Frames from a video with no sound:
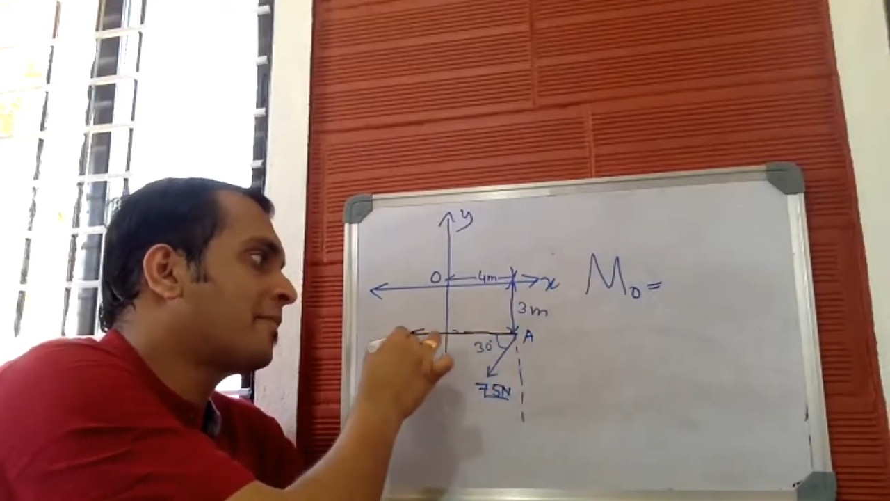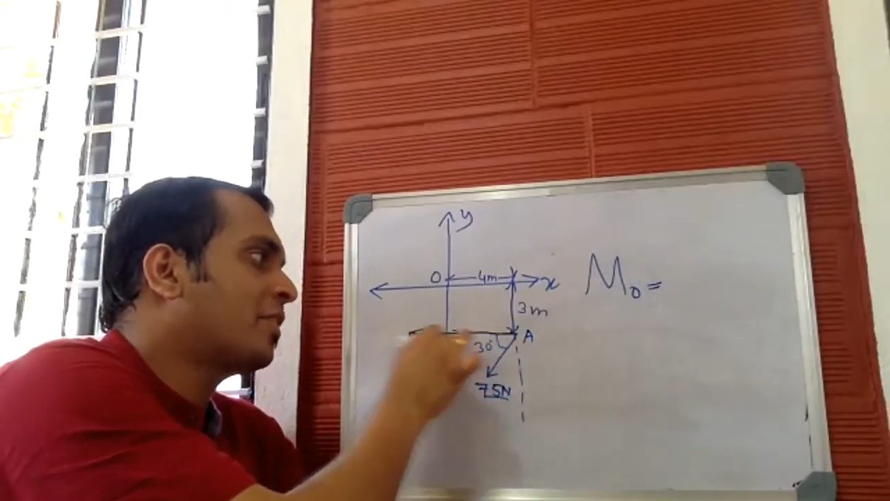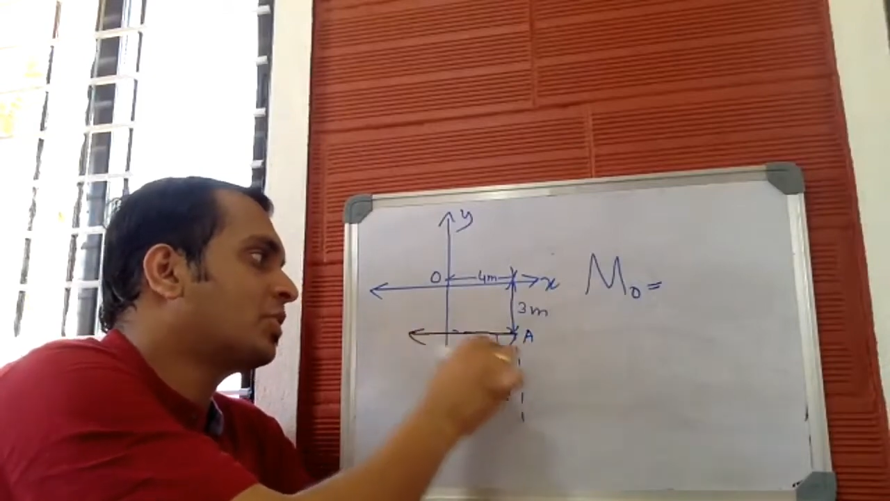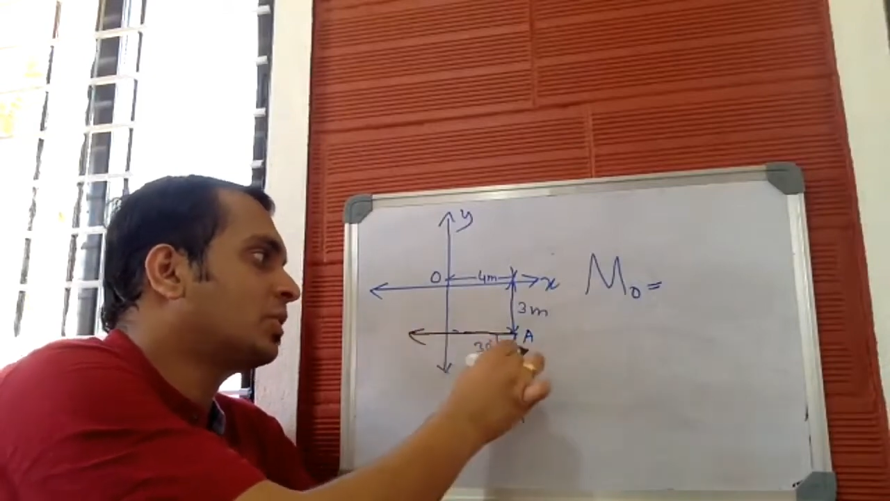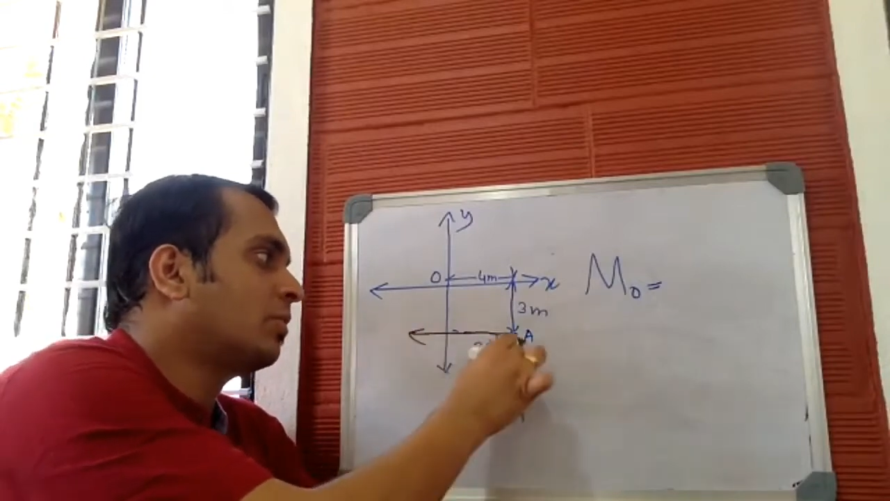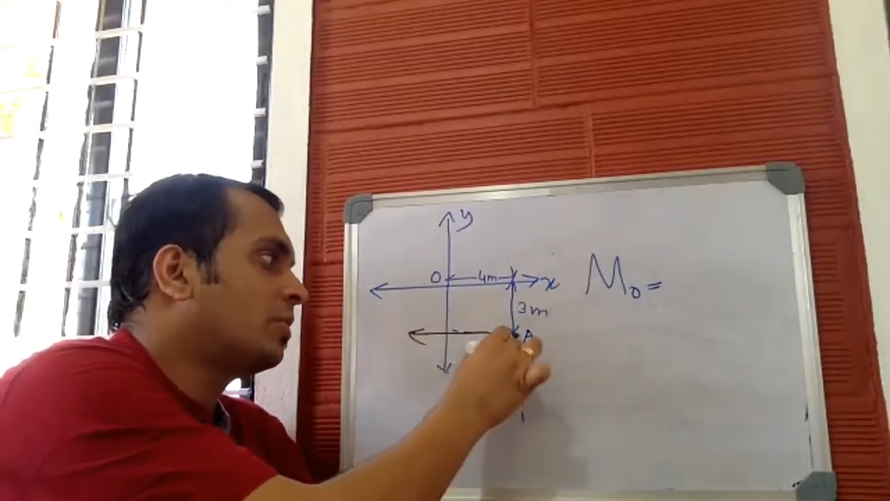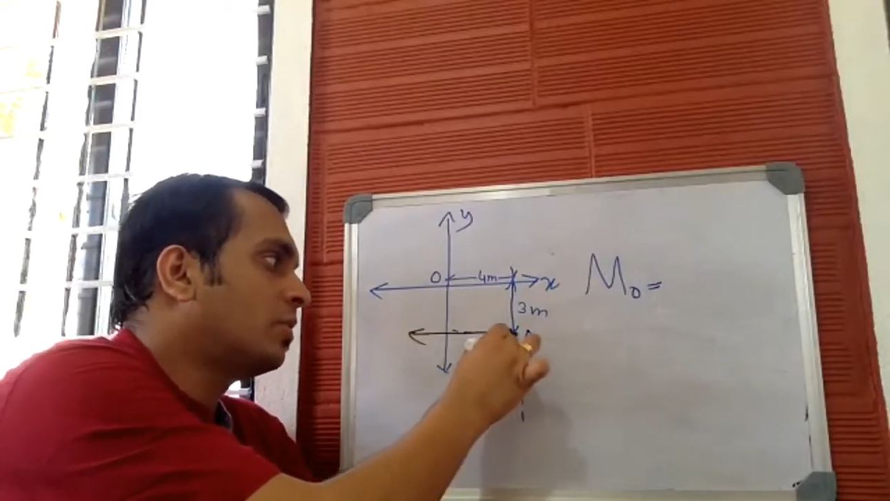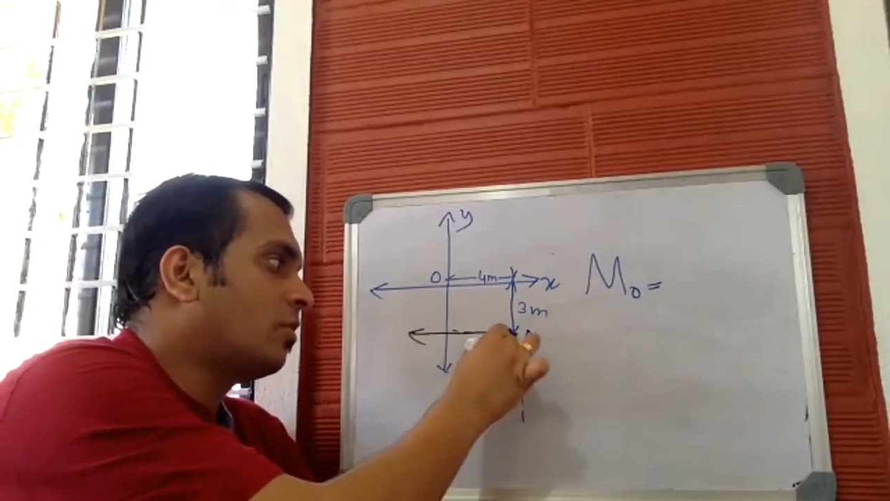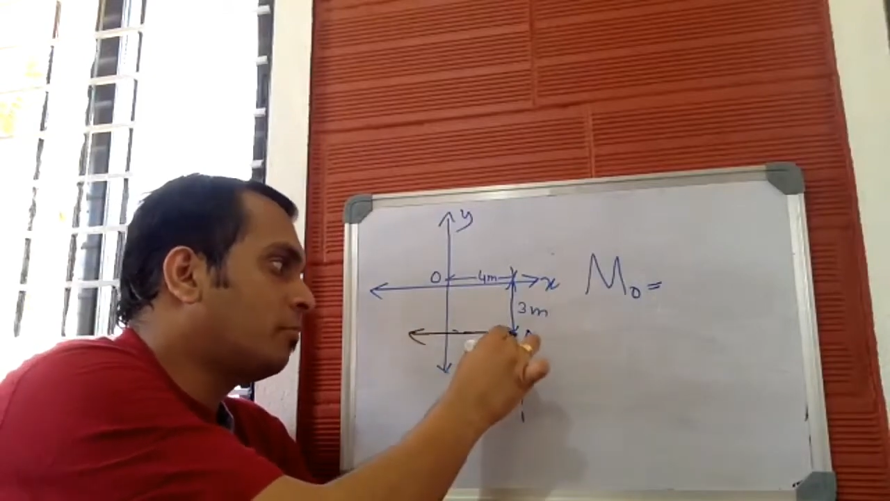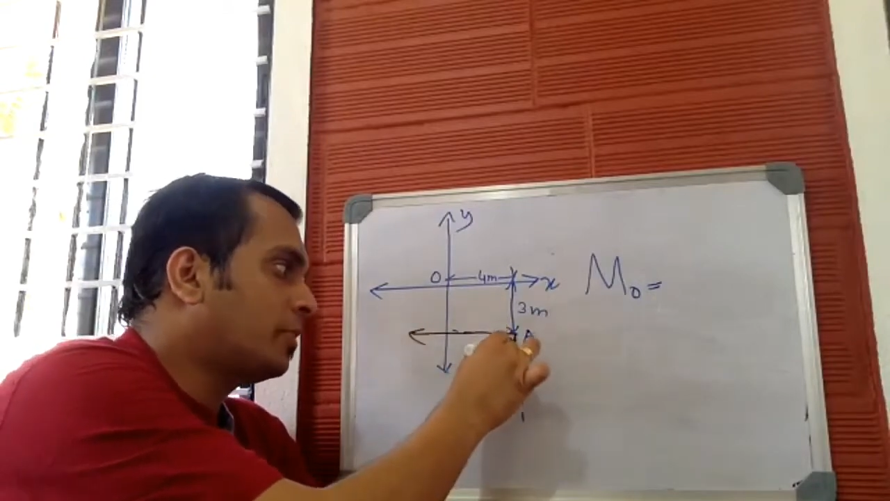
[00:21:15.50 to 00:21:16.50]
horizontal
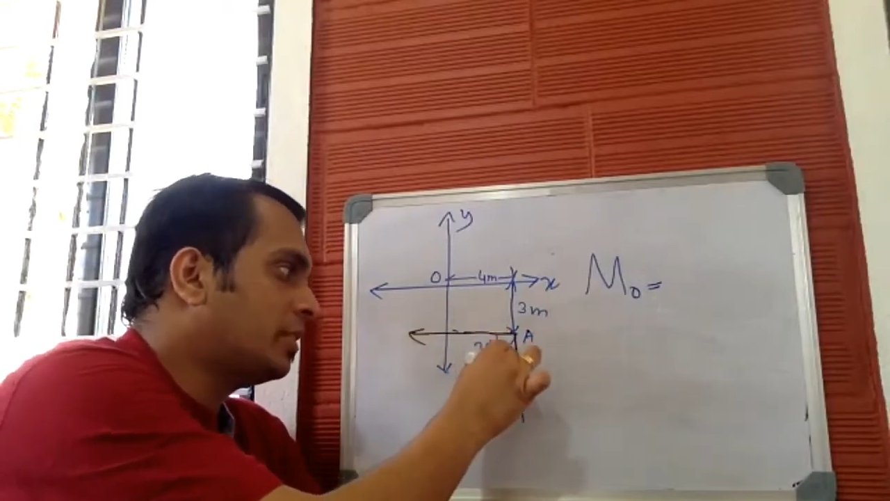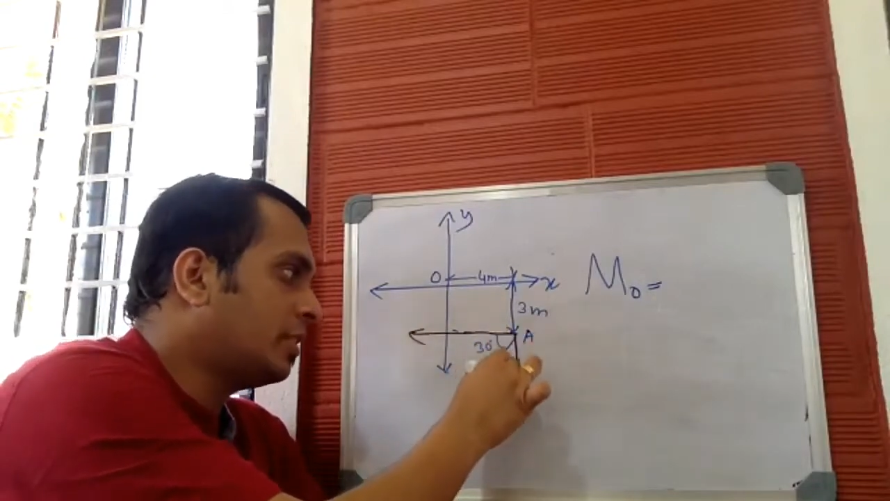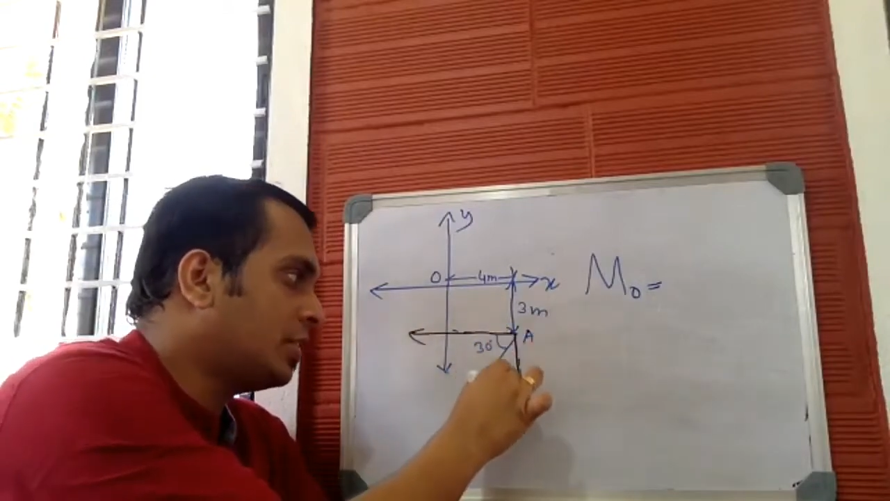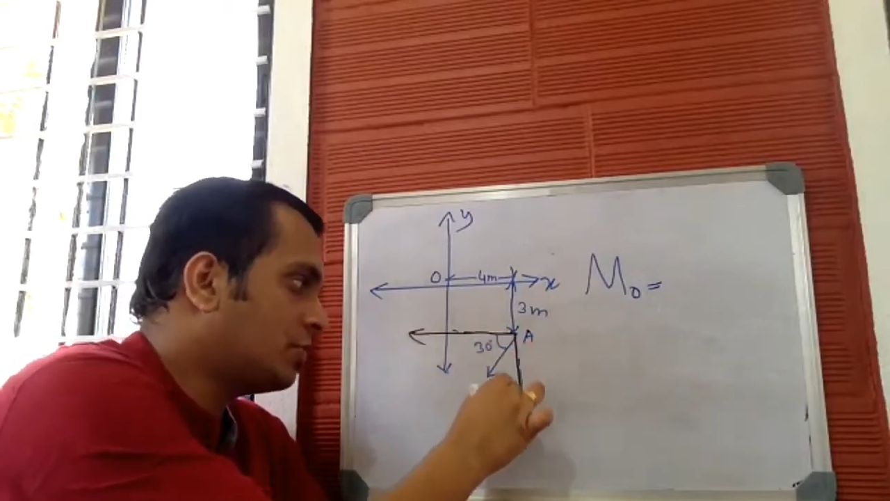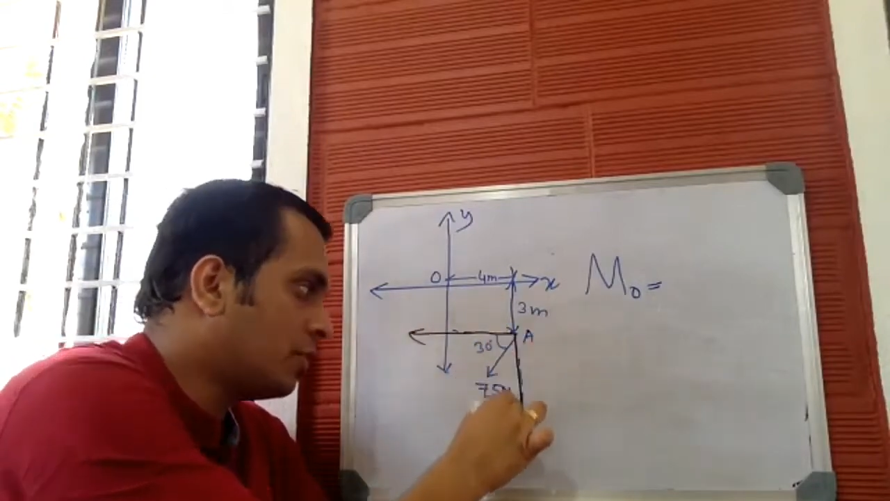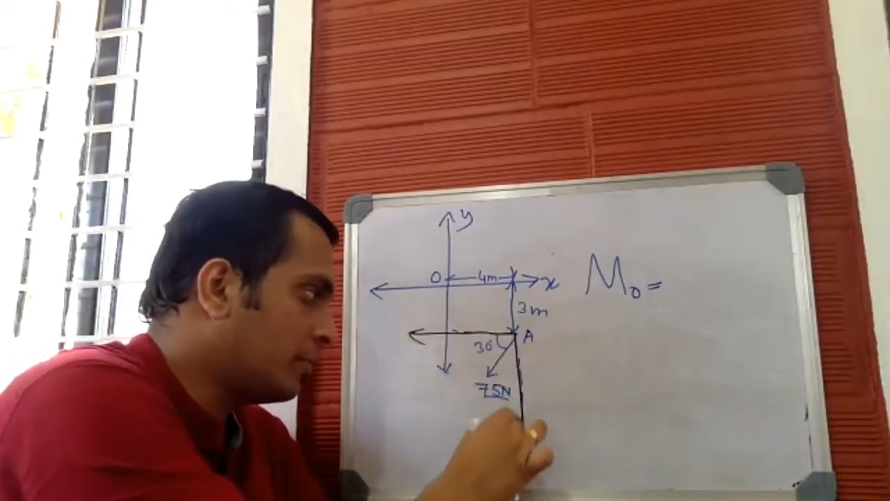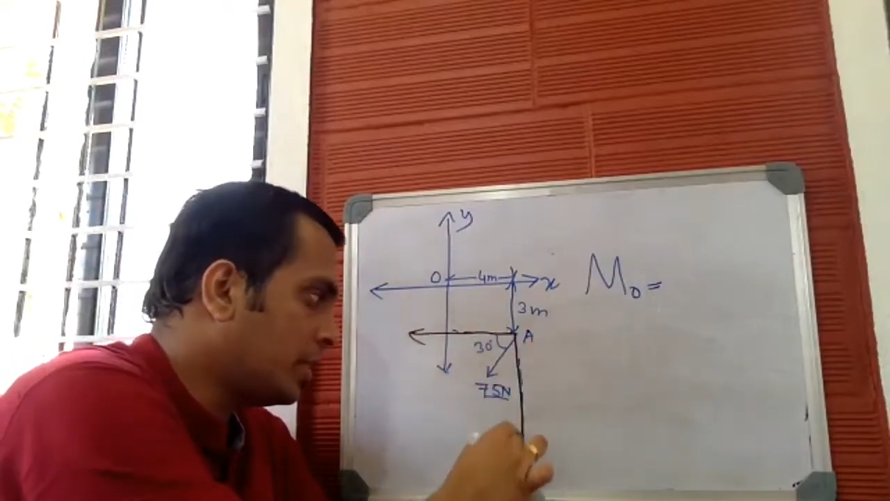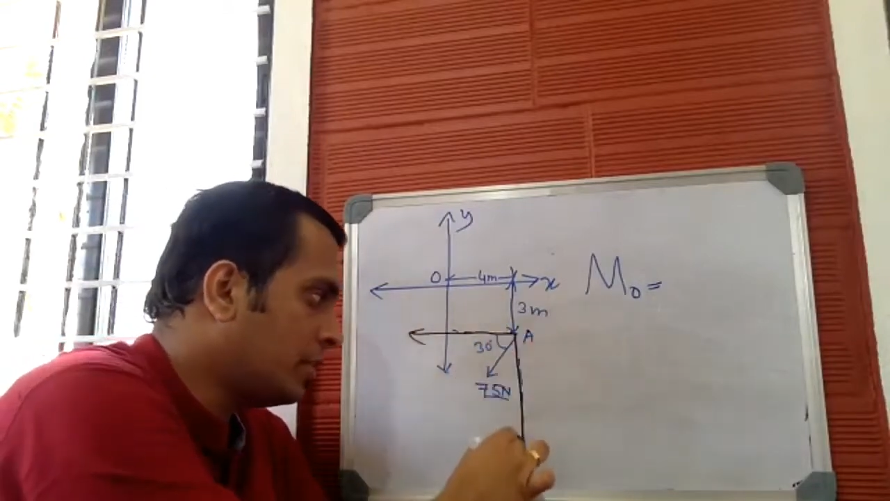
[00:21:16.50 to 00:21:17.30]
component and this will be